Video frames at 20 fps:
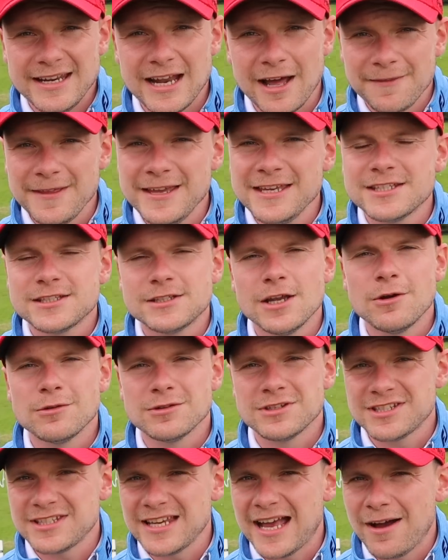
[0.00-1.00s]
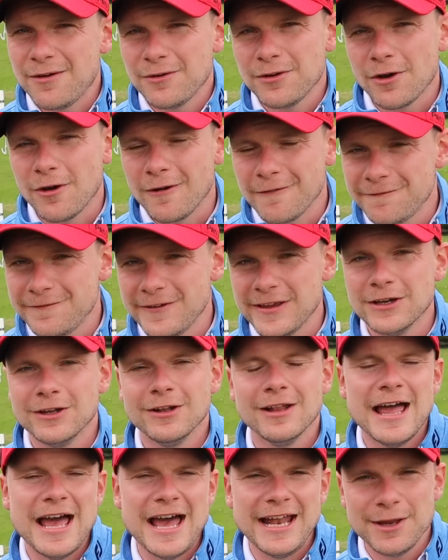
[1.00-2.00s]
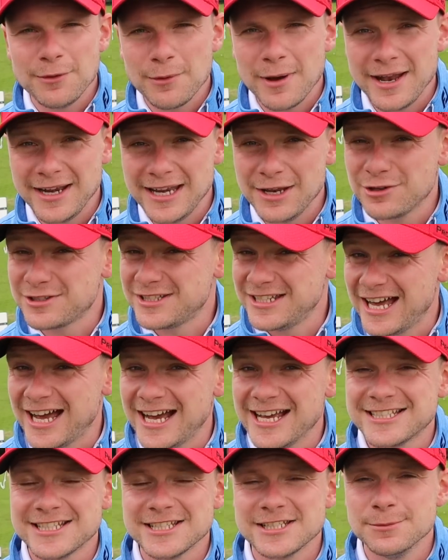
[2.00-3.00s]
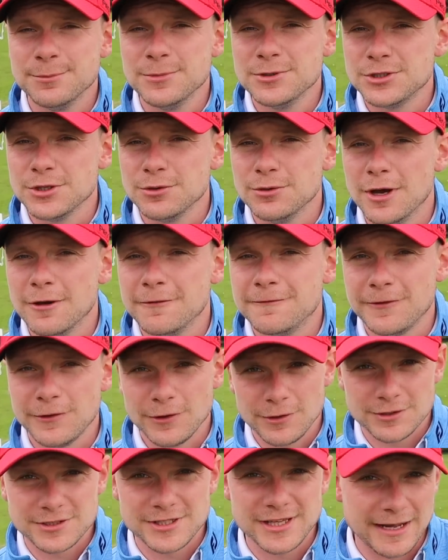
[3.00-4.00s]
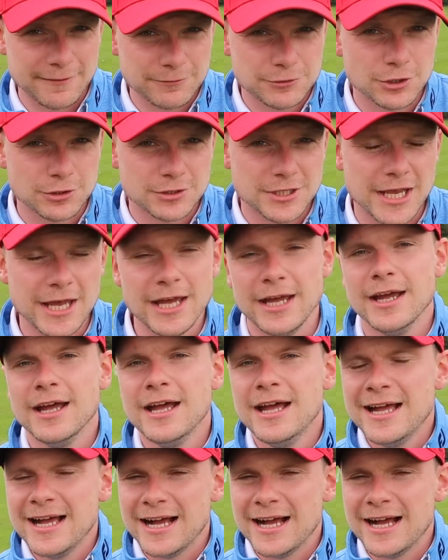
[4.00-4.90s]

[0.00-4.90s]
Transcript: Now, these don't sound or feel anywhere near as nice as the Mizuno Forged that I've just hit.